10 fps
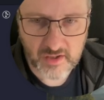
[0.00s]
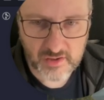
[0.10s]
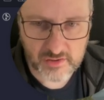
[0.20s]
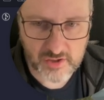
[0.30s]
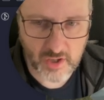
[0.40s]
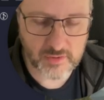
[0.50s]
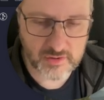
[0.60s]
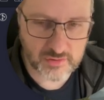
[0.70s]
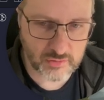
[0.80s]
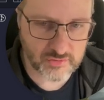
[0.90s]
go and
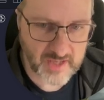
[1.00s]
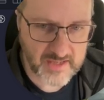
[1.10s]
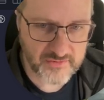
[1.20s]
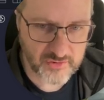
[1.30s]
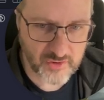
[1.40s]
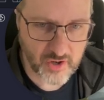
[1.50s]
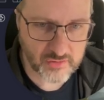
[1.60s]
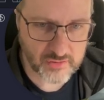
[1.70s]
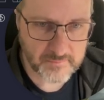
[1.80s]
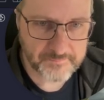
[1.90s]
call
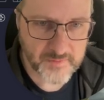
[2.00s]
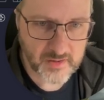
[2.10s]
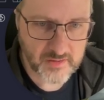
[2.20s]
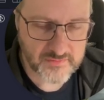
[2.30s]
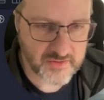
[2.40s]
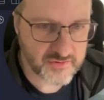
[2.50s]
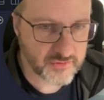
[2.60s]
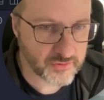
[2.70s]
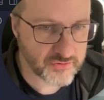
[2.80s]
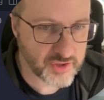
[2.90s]

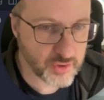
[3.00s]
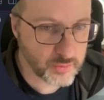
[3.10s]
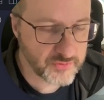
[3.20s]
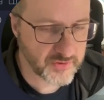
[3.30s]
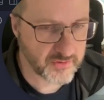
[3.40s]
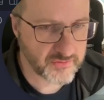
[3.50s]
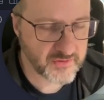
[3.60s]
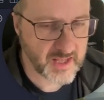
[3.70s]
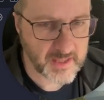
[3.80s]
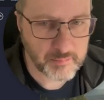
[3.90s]
Datadog's users
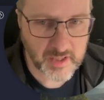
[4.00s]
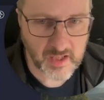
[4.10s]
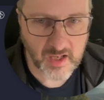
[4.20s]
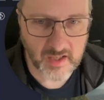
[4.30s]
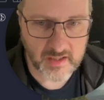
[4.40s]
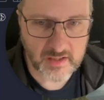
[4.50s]
API